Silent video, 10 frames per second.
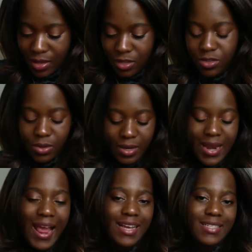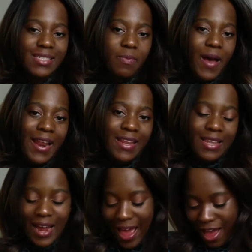So the next palette
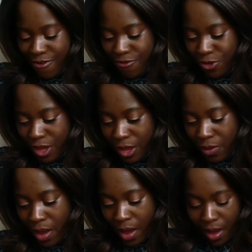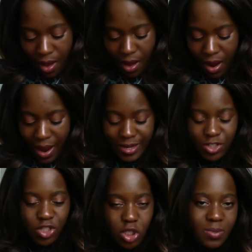that I have for you, I
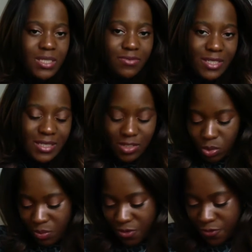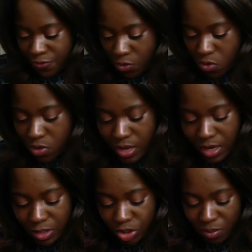do believe you've seen this one before
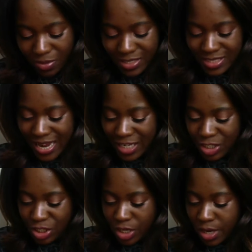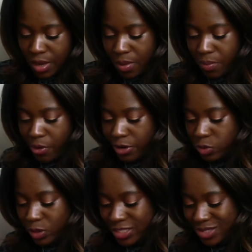in a Shop My Stash, but I
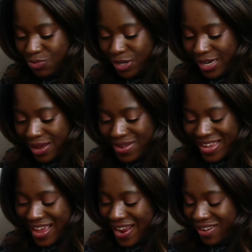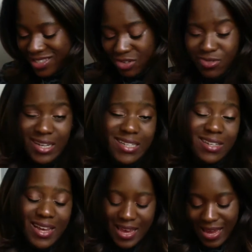just wanted to bring it out again because I really do
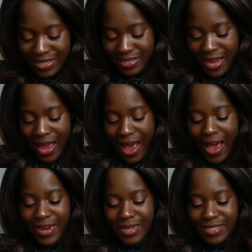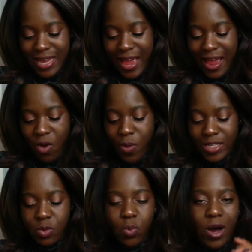like it. And it's a
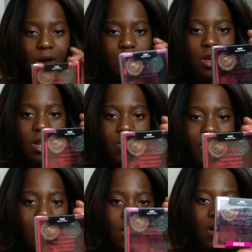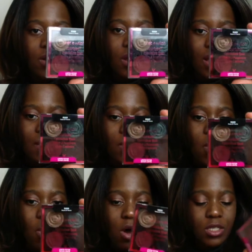Wet n Wild Colour Icon
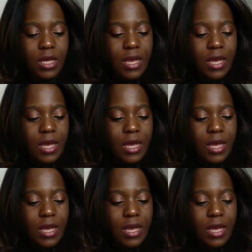Quad.